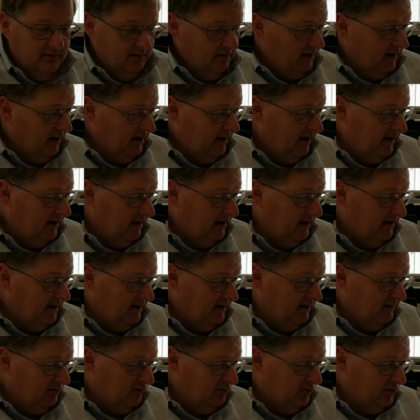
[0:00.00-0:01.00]

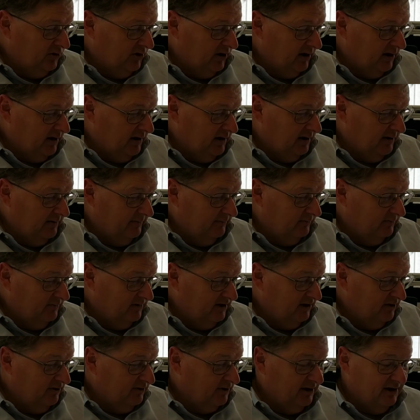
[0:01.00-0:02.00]
and
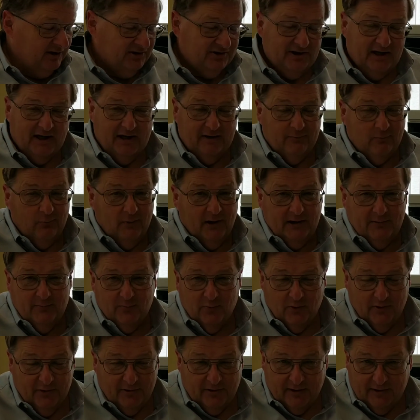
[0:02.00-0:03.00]
you're going to save way
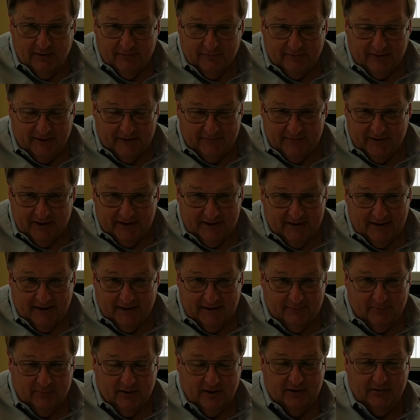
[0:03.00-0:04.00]
more than the $5.99
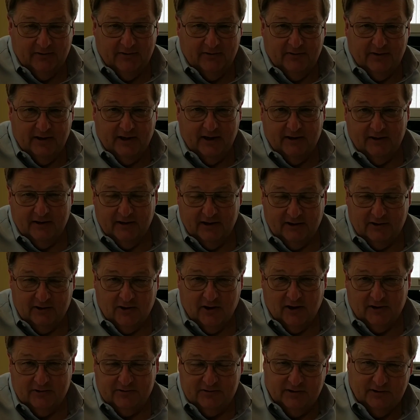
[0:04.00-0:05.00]
a month that it
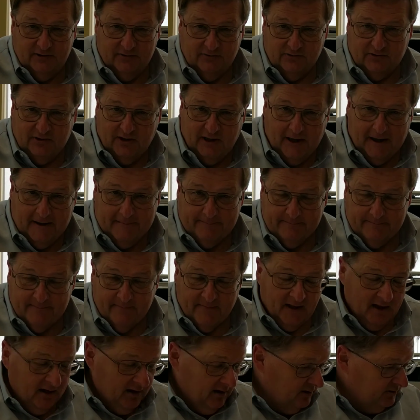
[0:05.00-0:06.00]
costs to use the app.
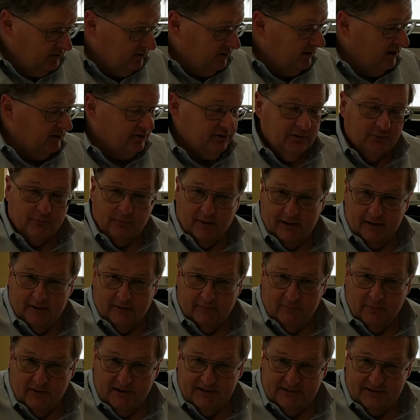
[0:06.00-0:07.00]
So that's your Write
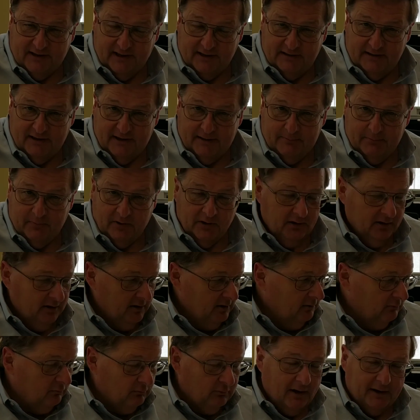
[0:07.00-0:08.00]
Off Wednesday tip.
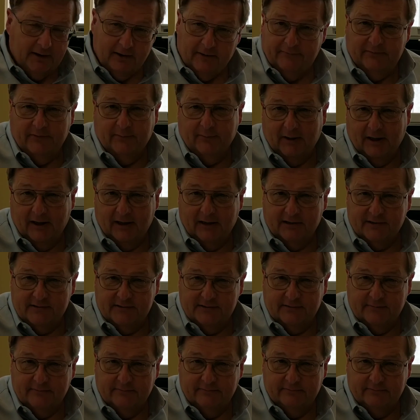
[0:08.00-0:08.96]
Write off your miles.